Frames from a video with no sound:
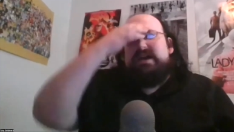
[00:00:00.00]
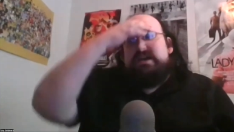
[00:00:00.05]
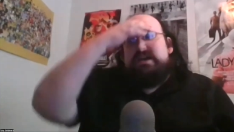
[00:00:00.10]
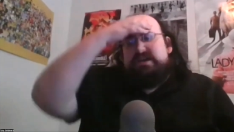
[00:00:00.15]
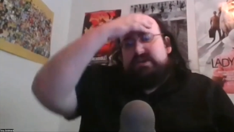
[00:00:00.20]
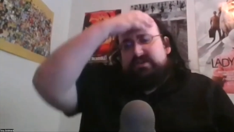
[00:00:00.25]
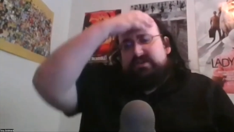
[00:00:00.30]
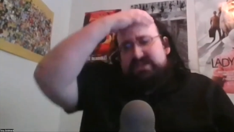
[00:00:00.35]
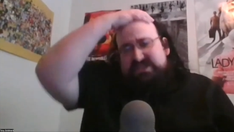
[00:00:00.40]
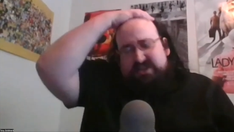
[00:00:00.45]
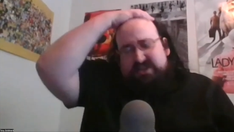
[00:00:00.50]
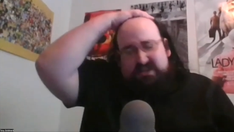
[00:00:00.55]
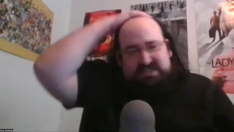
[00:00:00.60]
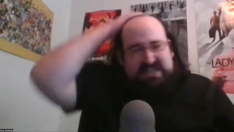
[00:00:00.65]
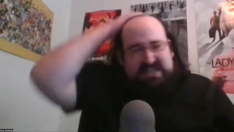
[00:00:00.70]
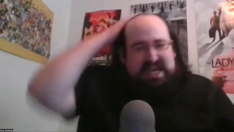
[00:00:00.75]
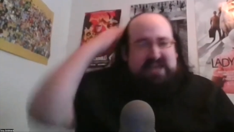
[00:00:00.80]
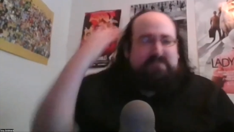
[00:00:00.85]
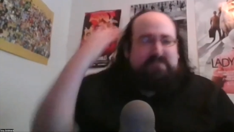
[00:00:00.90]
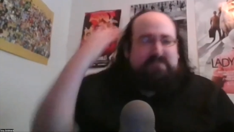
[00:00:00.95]
you know the song
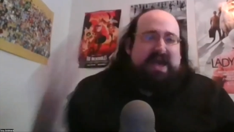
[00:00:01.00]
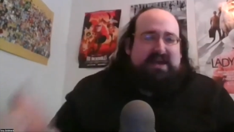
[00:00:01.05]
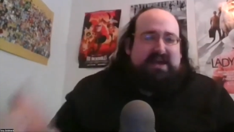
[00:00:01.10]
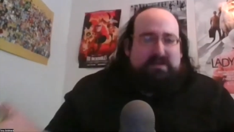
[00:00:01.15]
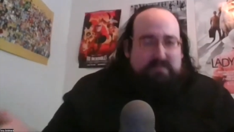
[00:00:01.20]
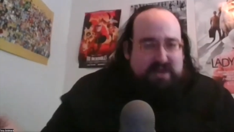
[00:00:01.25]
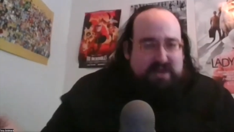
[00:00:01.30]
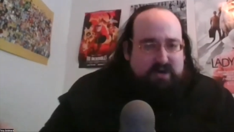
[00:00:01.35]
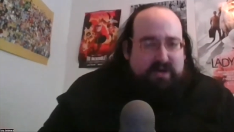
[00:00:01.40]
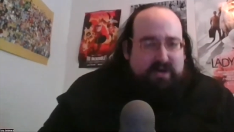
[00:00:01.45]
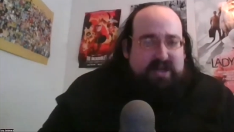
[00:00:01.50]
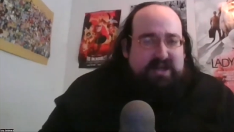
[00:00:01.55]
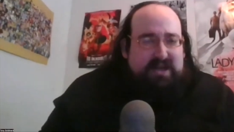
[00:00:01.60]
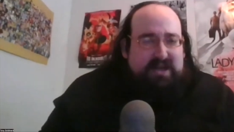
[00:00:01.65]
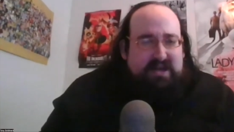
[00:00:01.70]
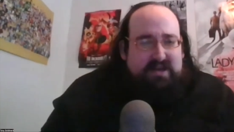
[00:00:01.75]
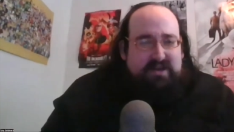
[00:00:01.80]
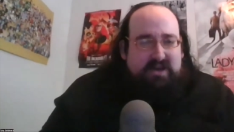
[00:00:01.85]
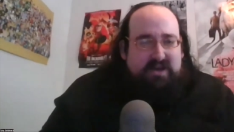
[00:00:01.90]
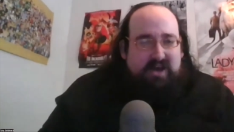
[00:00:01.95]
"Take Back
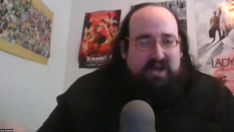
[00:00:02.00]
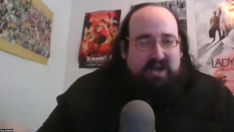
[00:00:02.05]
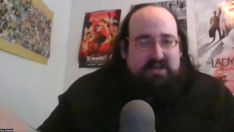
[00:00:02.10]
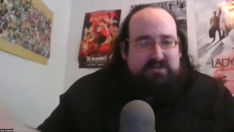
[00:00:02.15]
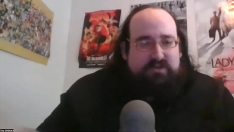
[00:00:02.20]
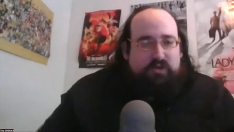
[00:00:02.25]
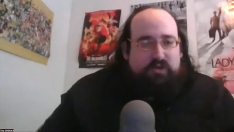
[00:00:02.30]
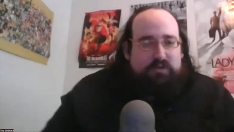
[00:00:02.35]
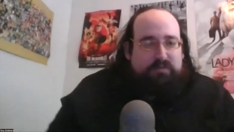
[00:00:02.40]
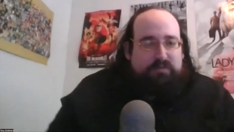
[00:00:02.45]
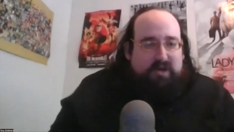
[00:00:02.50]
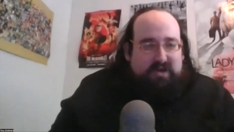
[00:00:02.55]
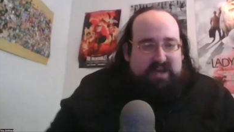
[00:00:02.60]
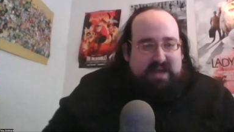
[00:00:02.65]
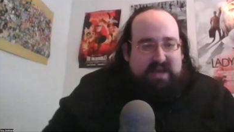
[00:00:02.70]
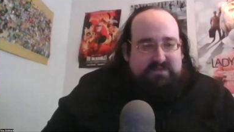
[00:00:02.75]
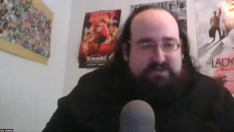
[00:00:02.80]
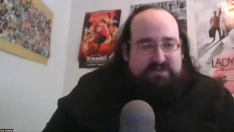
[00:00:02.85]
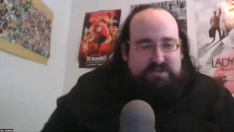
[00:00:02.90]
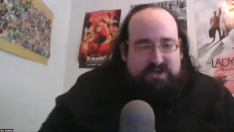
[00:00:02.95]
America" on Goldmark
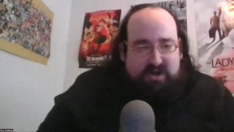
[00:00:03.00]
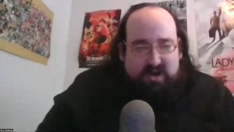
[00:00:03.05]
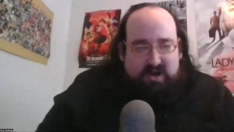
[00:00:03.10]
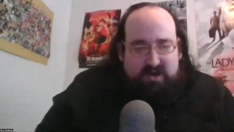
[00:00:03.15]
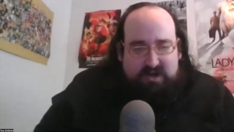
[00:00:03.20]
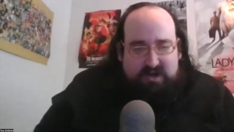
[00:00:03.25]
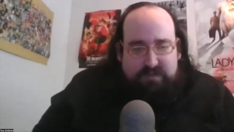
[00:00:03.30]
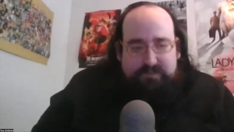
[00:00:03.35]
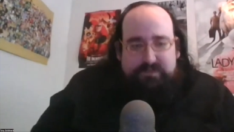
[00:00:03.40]
After Dark.